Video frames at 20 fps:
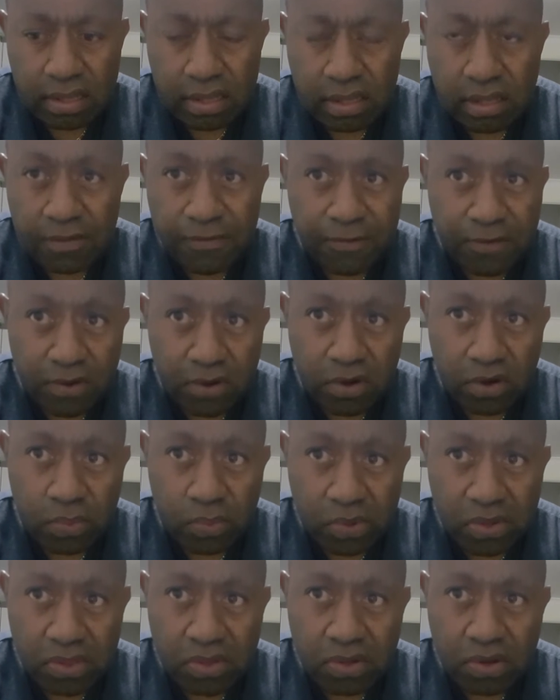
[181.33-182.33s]
if you're not
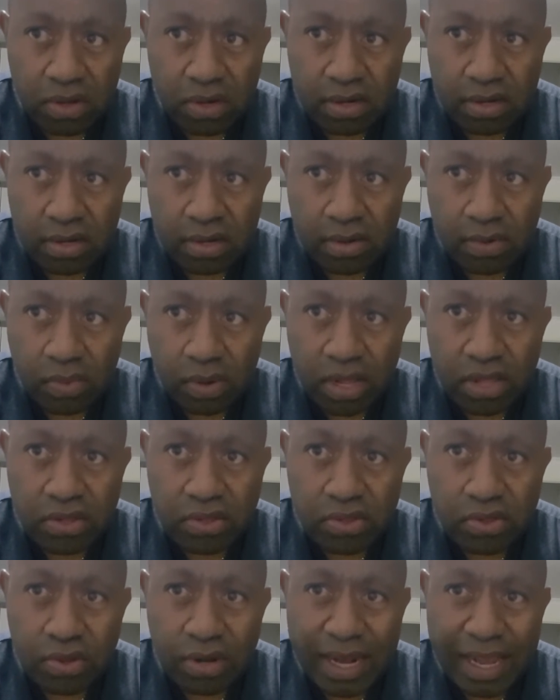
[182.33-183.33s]
with God, why are
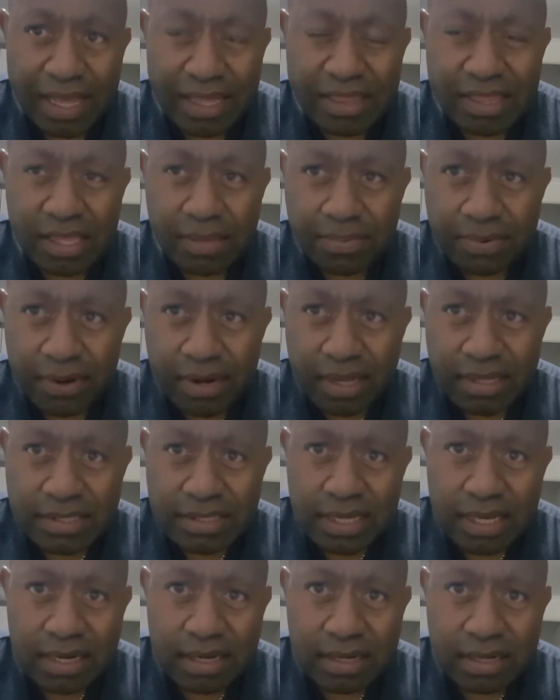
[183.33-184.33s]
you doing lengthy prayers
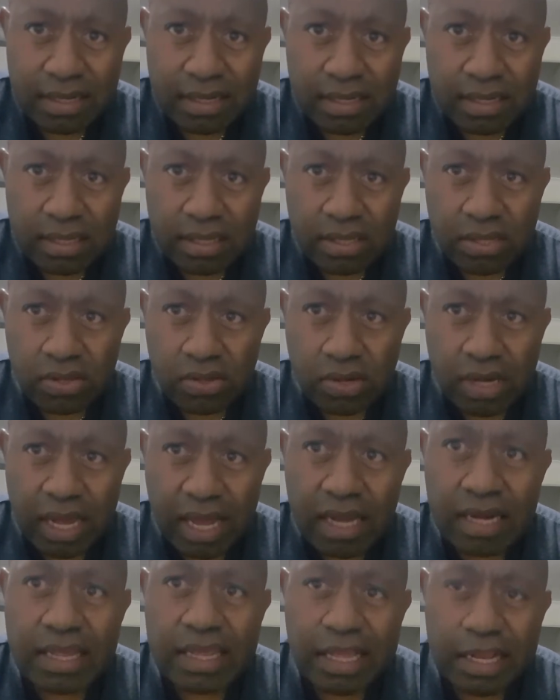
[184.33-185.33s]
and you
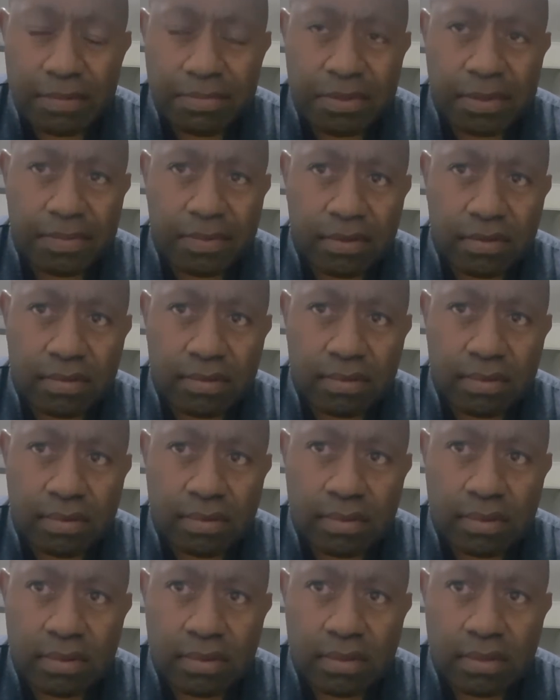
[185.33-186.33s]
can't heal people?
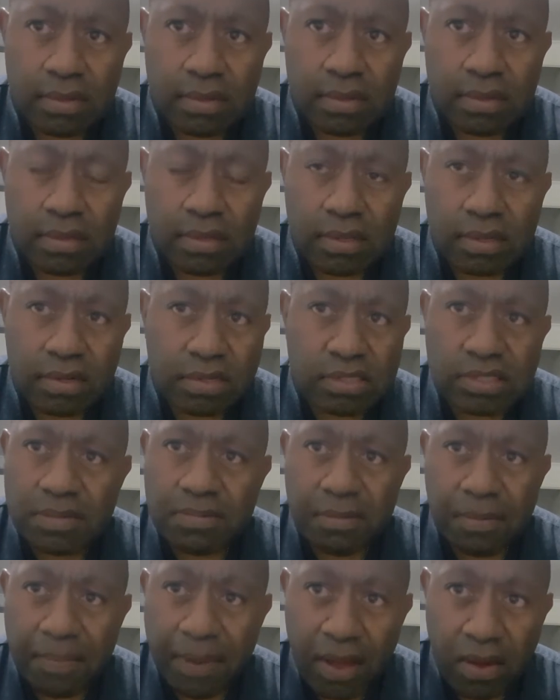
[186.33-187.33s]
Because
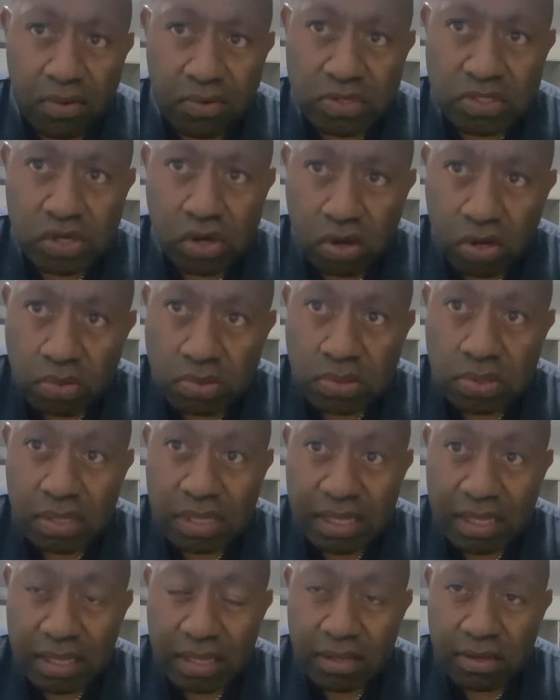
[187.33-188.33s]
if the power is God
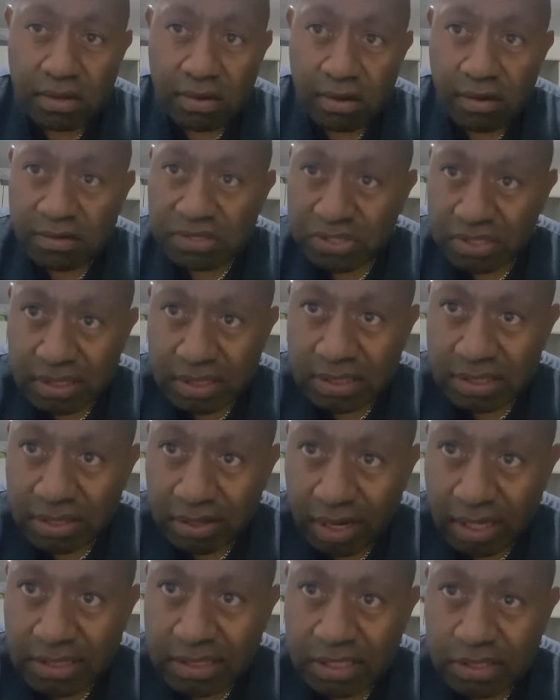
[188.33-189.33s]
or Jesus
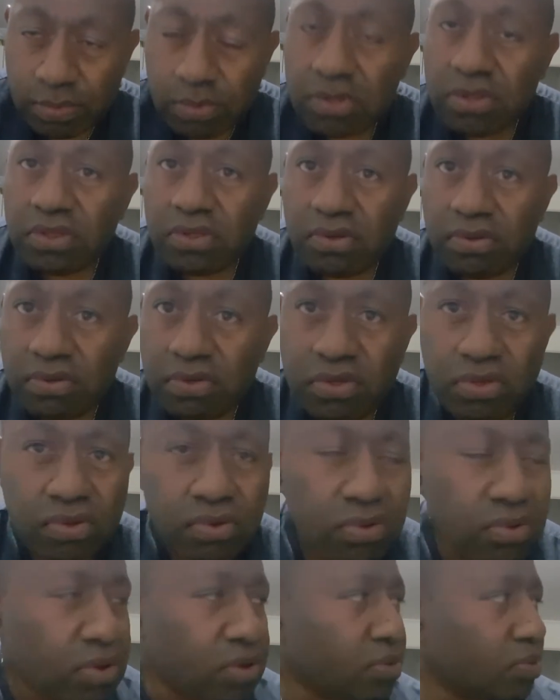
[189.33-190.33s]
Christ is with you,
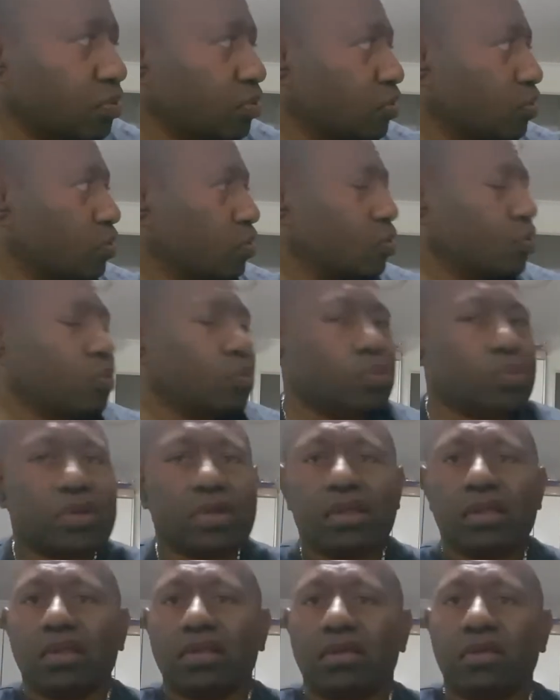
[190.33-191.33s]
you
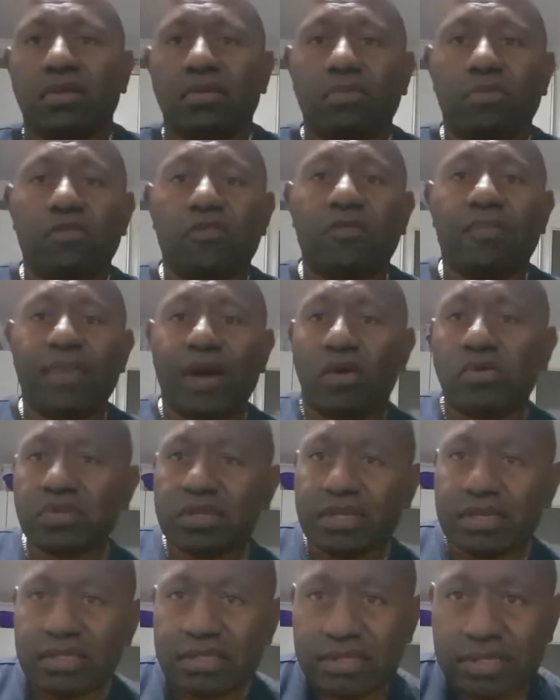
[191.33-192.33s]
will move
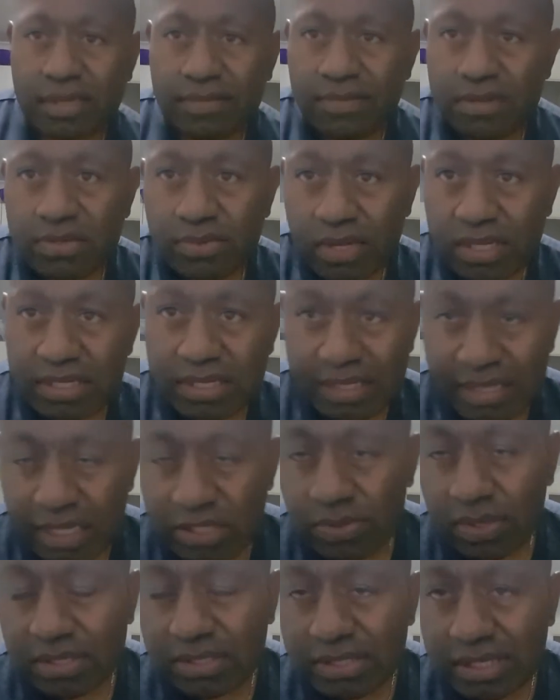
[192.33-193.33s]
mountains. Even what
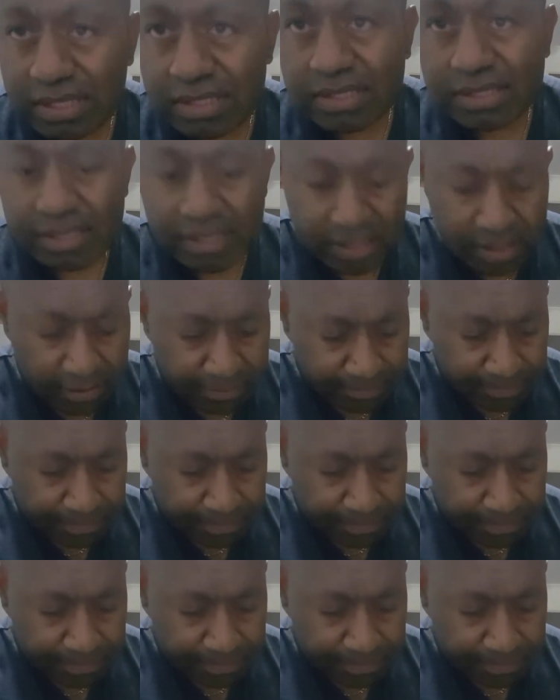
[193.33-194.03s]
that's what Jesus said.